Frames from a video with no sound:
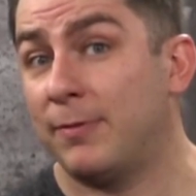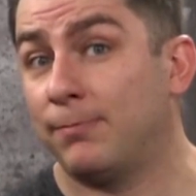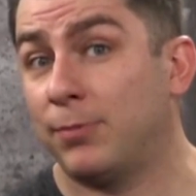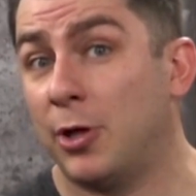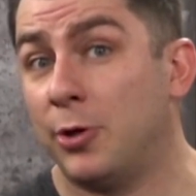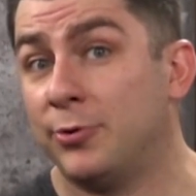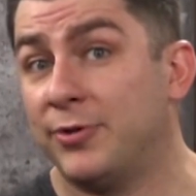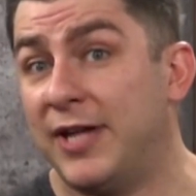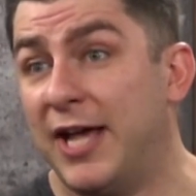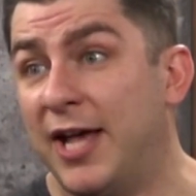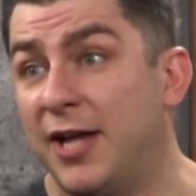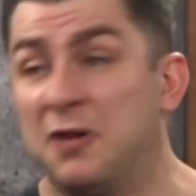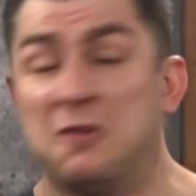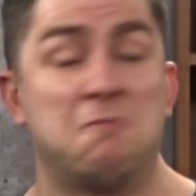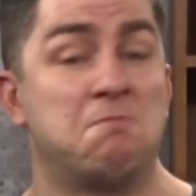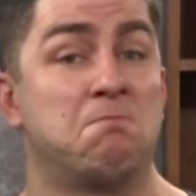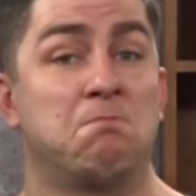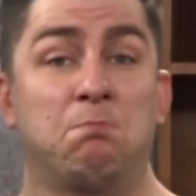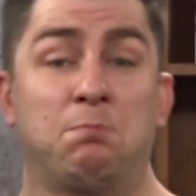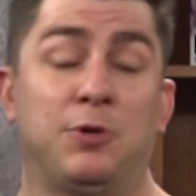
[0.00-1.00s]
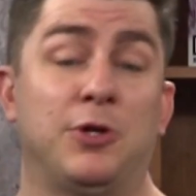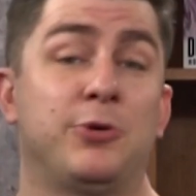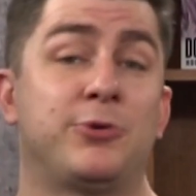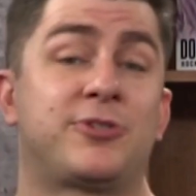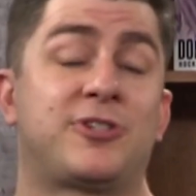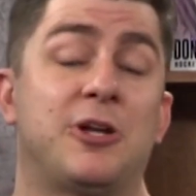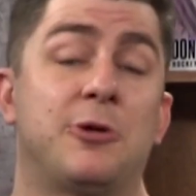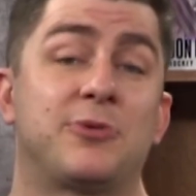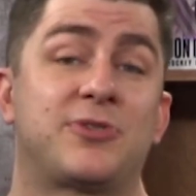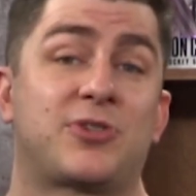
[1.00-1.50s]
have been blown dead.
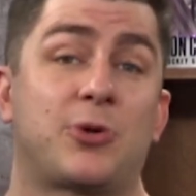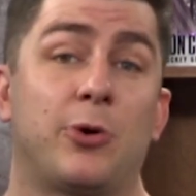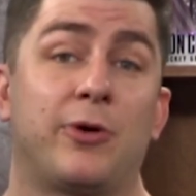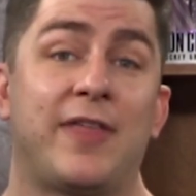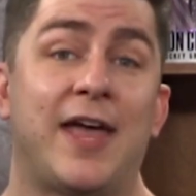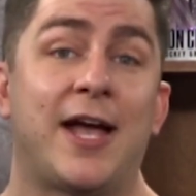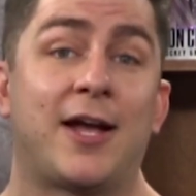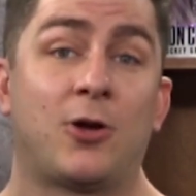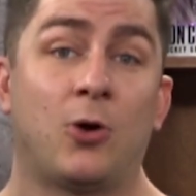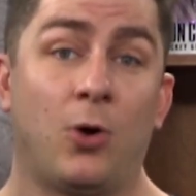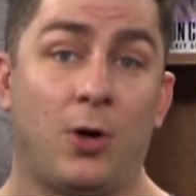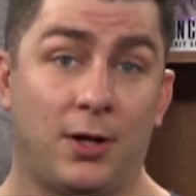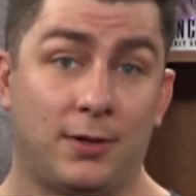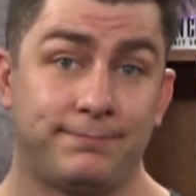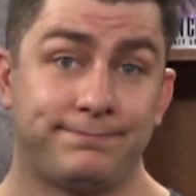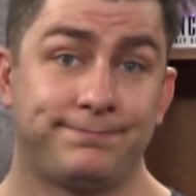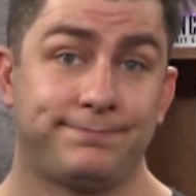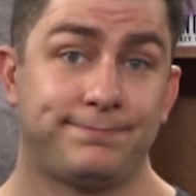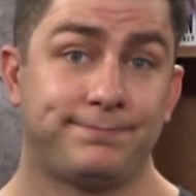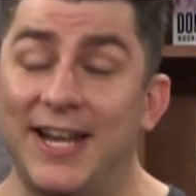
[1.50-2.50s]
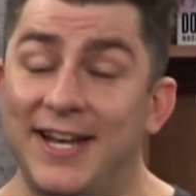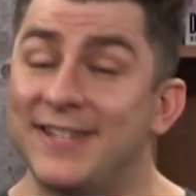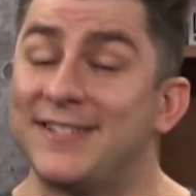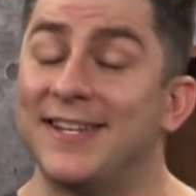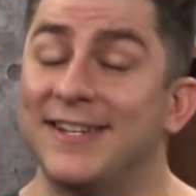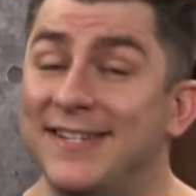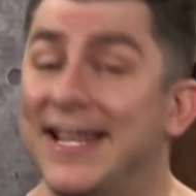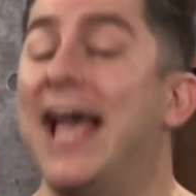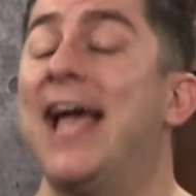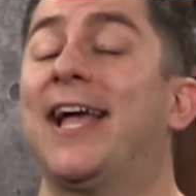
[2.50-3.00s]
Blues don't score that goal. That
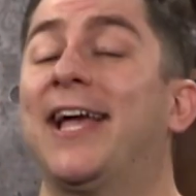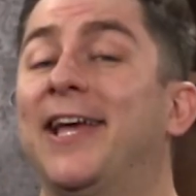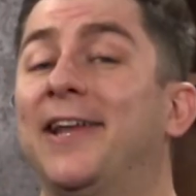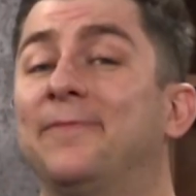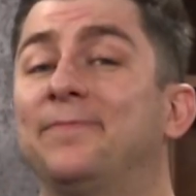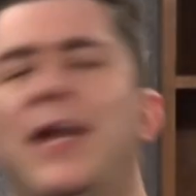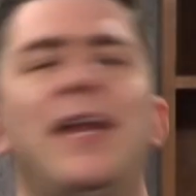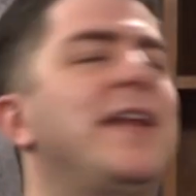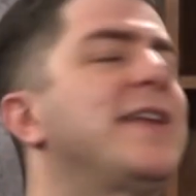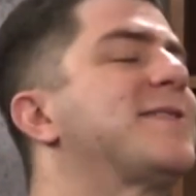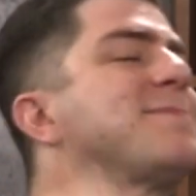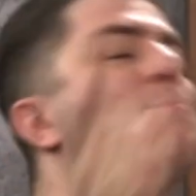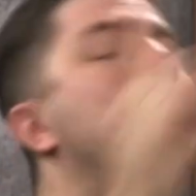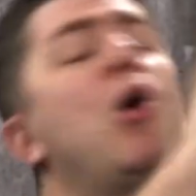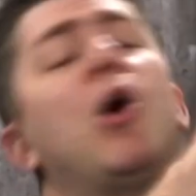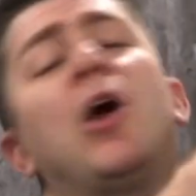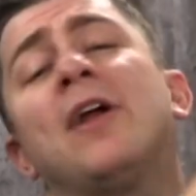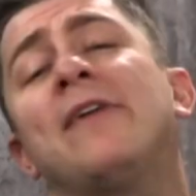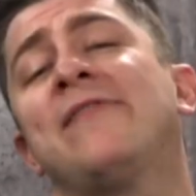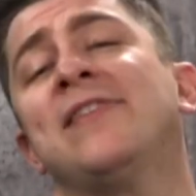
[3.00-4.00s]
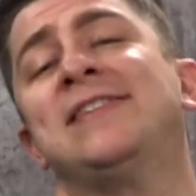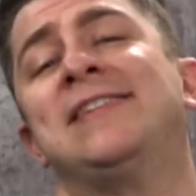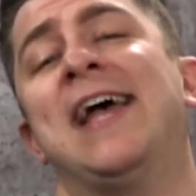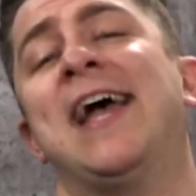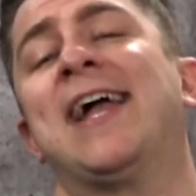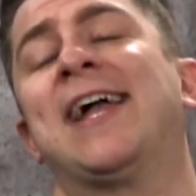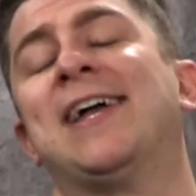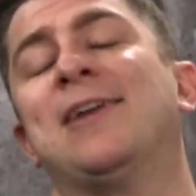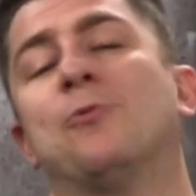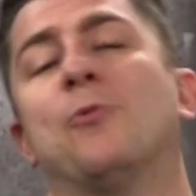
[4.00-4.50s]
is a dang it, but it is more of a
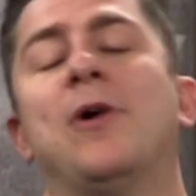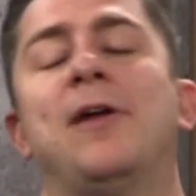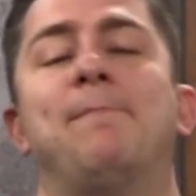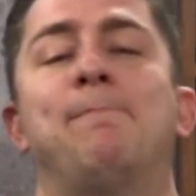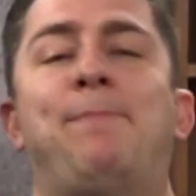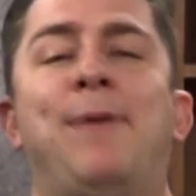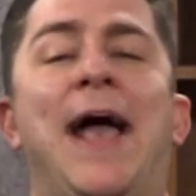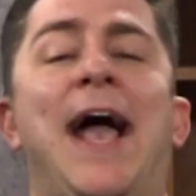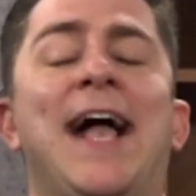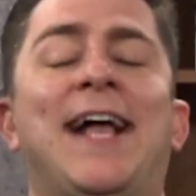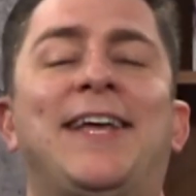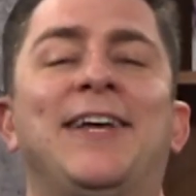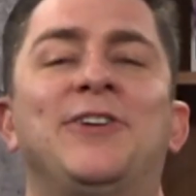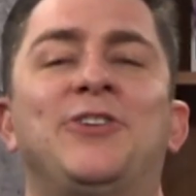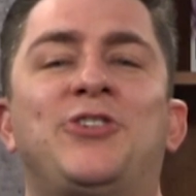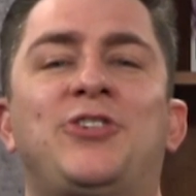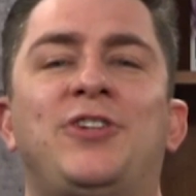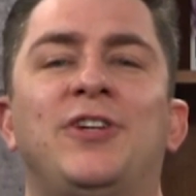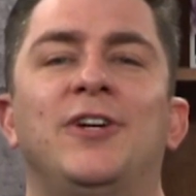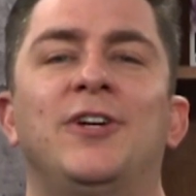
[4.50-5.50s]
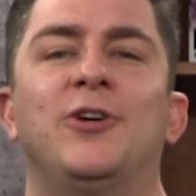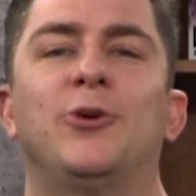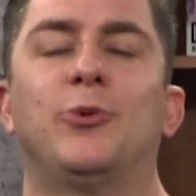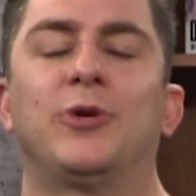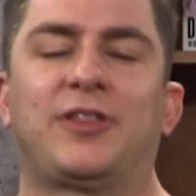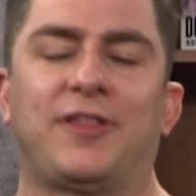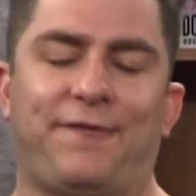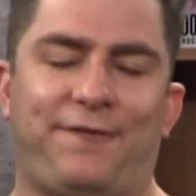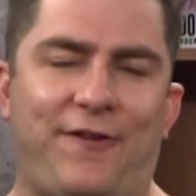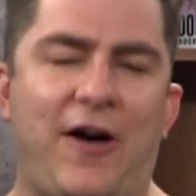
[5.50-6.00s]
dang it when packaged
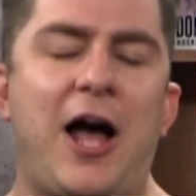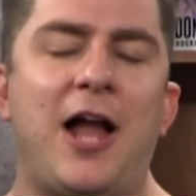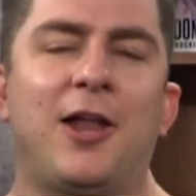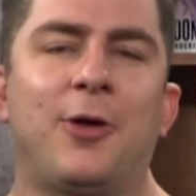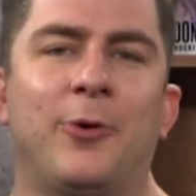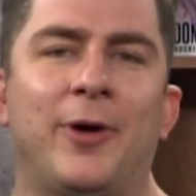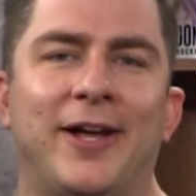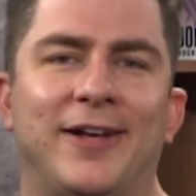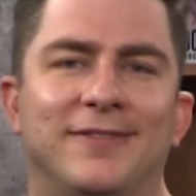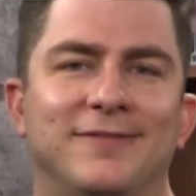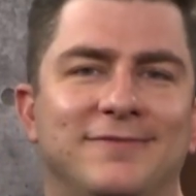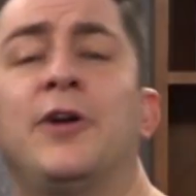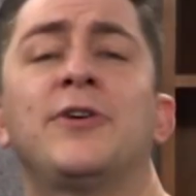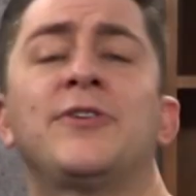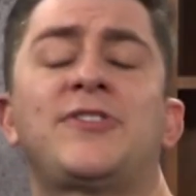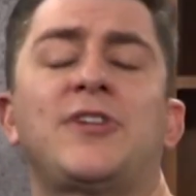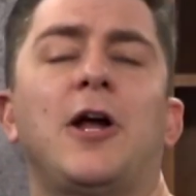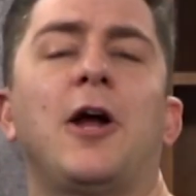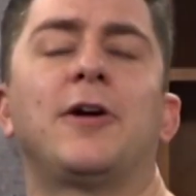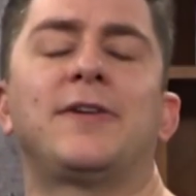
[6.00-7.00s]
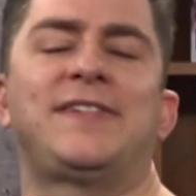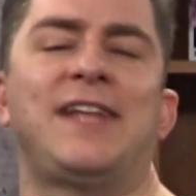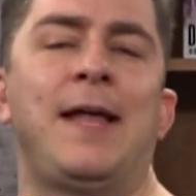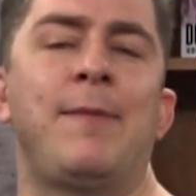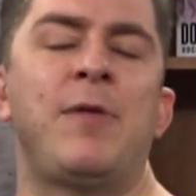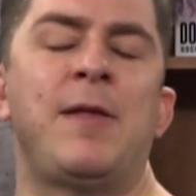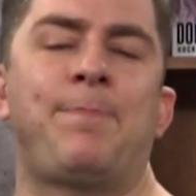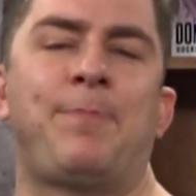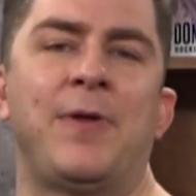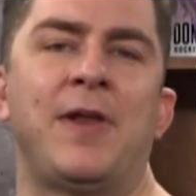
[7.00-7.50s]
with the following. Here's
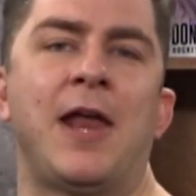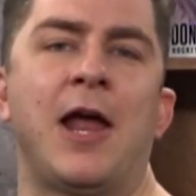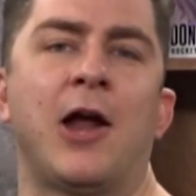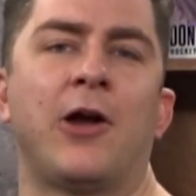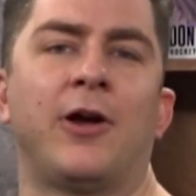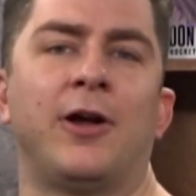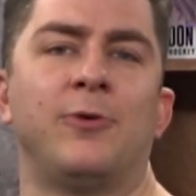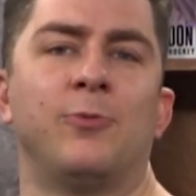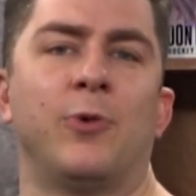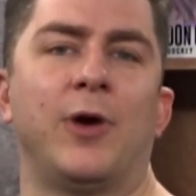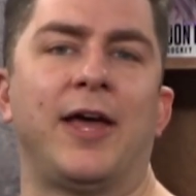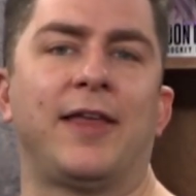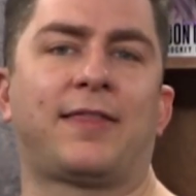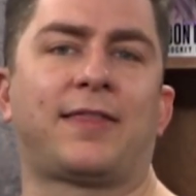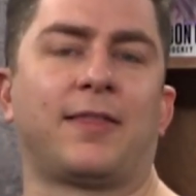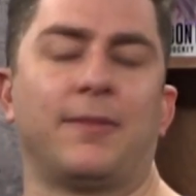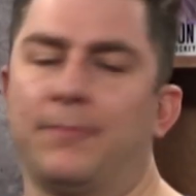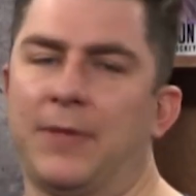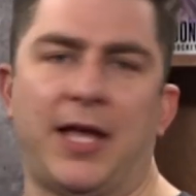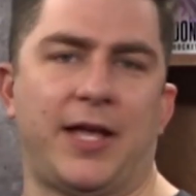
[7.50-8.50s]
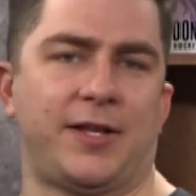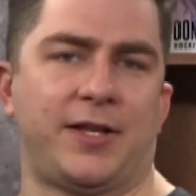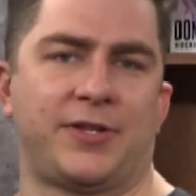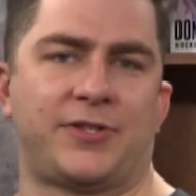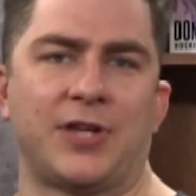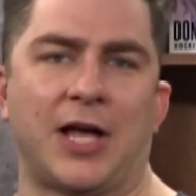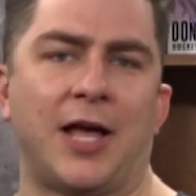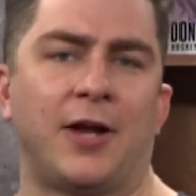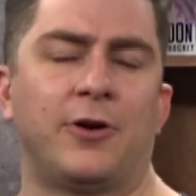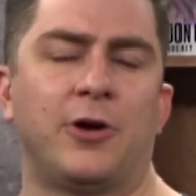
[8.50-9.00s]
Artemi Panarin with,
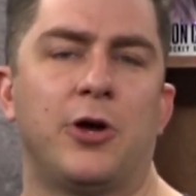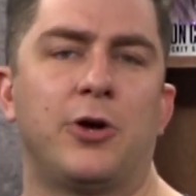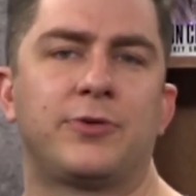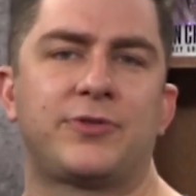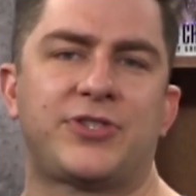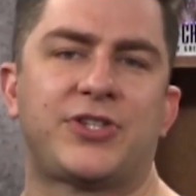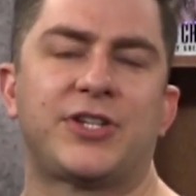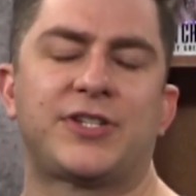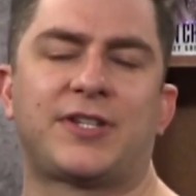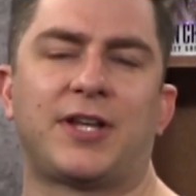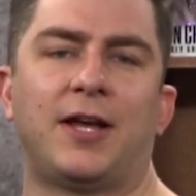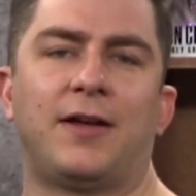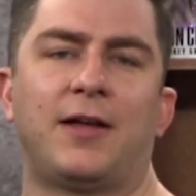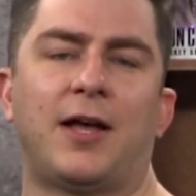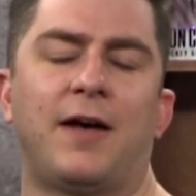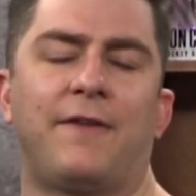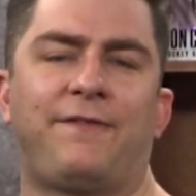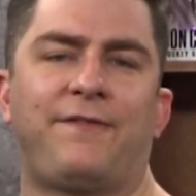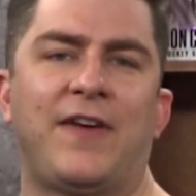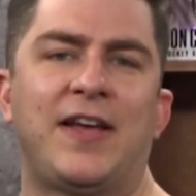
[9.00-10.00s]
it's, I don't know, it's just a, a